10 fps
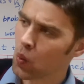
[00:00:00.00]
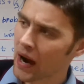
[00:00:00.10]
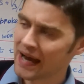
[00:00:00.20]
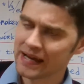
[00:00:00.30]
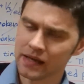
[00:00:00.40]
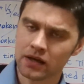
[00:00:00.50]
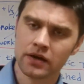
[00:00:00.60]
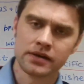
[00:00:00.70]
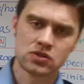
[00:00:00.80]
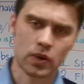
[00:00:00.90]
y
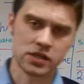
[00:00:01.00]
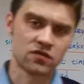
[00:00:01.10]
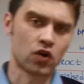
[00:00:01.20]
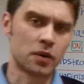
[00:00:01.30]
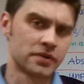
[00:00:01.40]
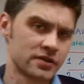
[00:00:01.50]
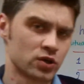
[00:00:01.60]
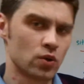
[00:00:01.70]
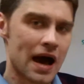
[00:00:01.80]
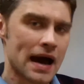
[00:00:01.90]
is transformed
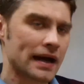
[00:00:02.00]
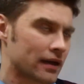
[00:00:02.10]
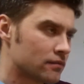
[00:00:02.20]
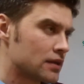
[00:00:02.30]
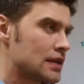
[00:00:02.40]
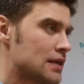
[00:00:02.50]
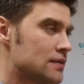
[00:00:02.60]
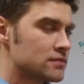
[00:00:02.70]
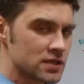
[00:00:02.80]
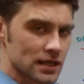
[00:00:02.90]
into
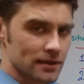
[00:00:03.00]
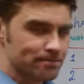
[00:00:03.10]
I-E-D.